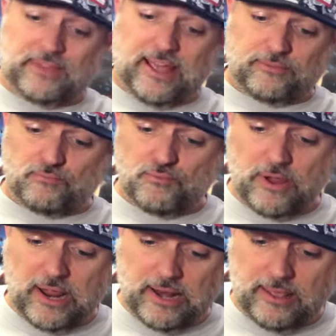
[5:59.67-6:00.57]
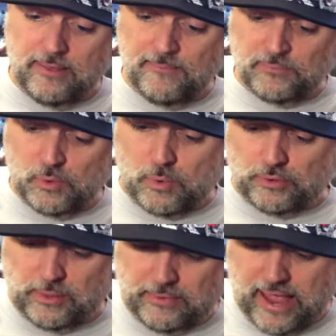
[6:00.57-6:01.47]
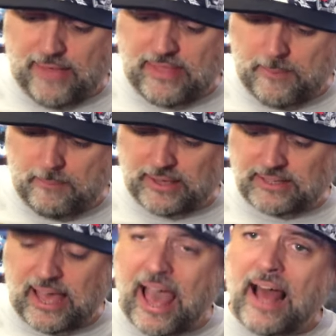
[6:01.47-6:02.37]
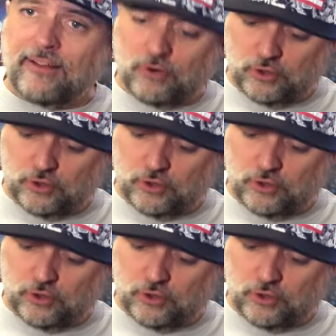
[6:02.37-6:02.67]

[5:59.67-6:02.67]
That's really well done, and that makes a hell of a lot